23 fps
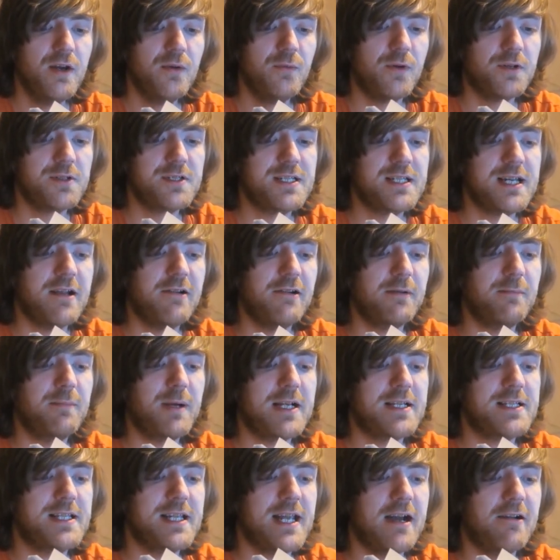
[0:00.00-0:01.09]
one staring
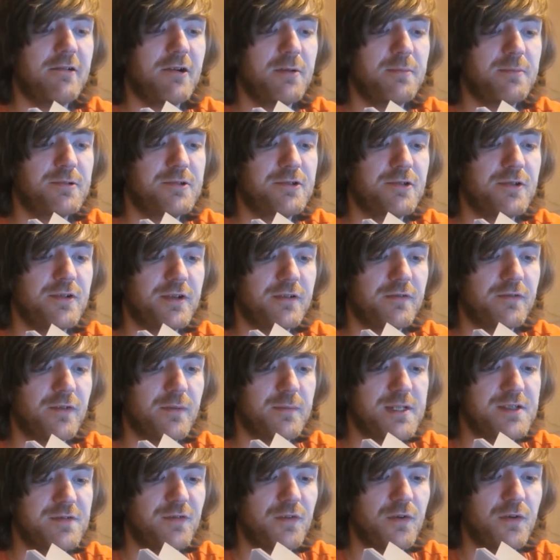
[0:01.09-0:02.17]
past the arrow protruding
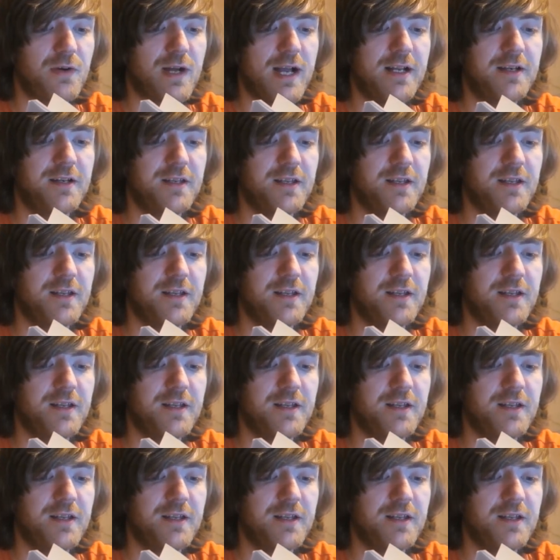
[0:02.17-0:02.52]
from his forehead